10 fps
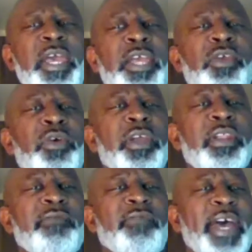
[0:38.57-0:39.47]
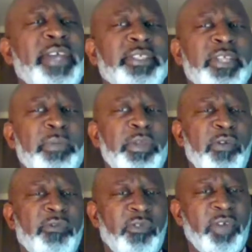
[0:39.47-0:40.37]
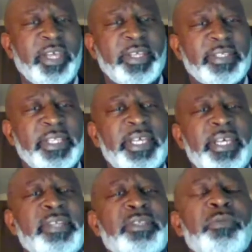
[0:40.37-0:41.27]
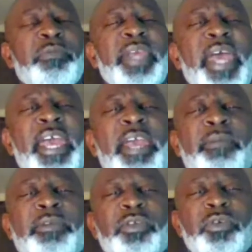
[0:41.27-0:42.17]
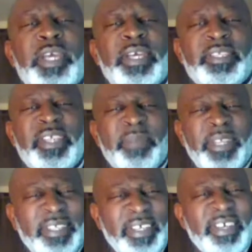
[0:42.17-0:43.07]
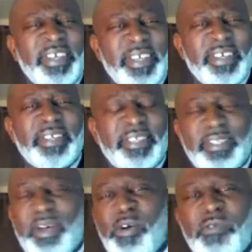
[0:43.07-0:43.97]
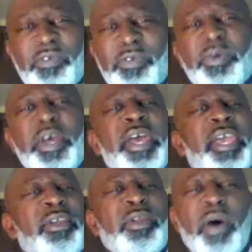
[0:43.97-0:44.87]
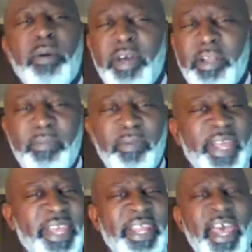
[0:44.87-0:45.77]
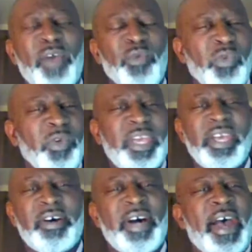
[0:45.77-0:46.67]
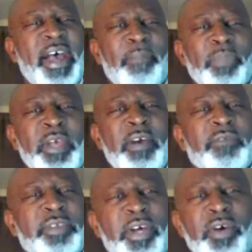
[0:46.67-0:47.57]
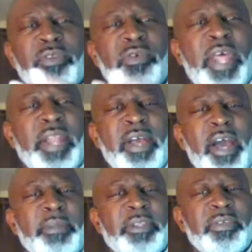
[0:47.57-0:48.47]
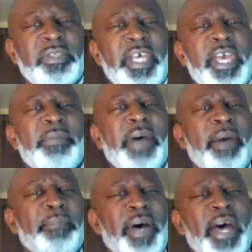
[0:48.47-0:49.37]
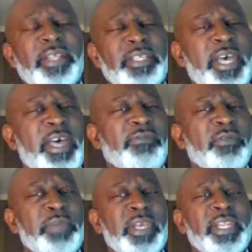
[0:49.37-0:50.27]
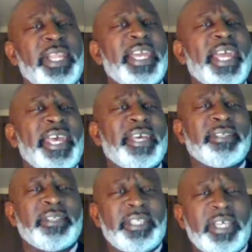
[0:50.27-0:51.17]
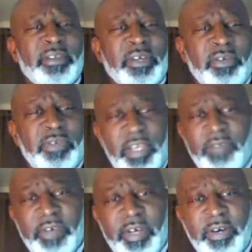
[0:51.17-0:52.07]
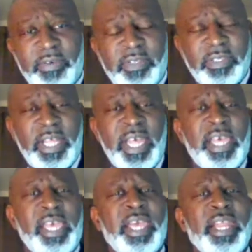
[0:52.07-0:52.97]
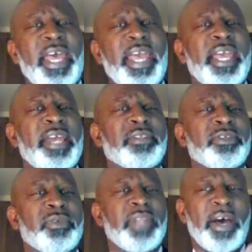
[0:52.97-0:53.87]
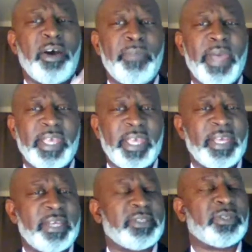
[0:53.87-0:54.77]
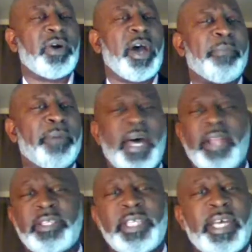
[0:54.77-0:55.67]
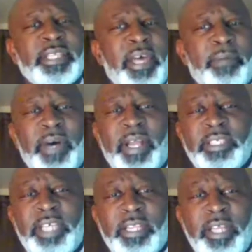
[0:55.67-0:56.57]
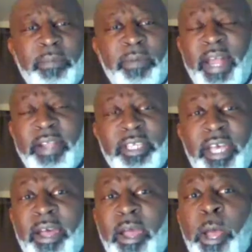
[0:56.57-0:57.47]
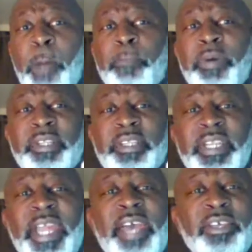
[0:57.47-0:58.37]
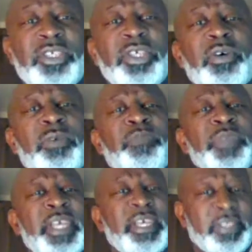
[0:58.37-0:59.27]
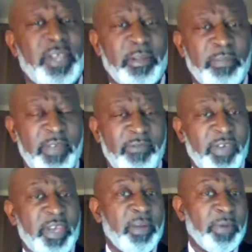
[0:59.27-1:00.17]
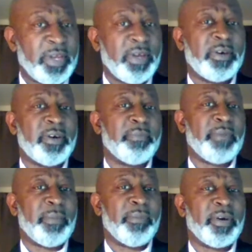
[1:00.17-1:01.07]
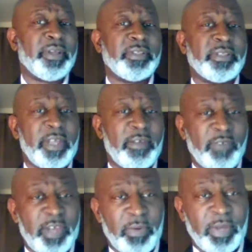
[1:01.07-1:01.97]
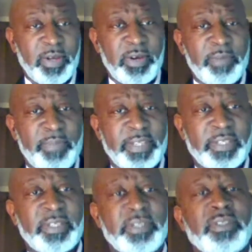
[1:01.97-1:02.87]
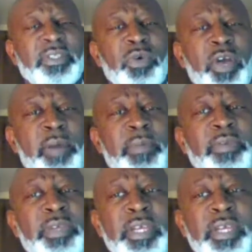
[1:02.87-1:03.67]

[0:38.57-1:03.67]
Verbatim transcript: you can invite some of your friends in to be able to get some of this good, good soul food. You know, I'm going to bring it out real hot. For those of you that are coming to the table, I apologize for being late. I had some technical difficulties and I had to log back in. So I apologize. I apologize. I apologize. But tonight's show, it's going to be very good, my brothers, and very good, my sisters. So come on in,